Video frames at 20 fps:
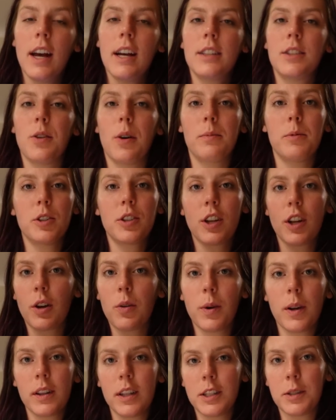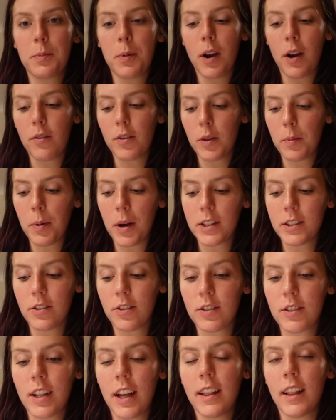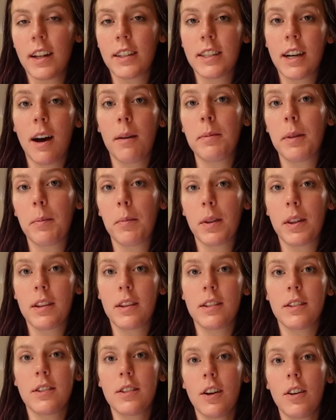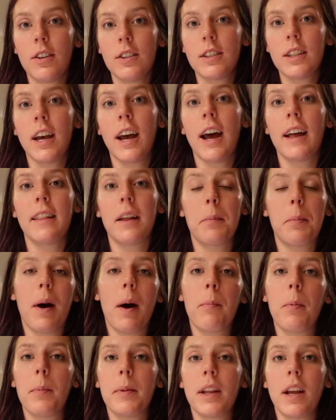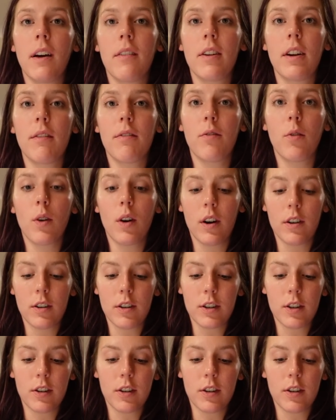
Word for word: So I'm just gonna quickly spray over the pretzels and then top them with the salt and then pop them in the oven at 400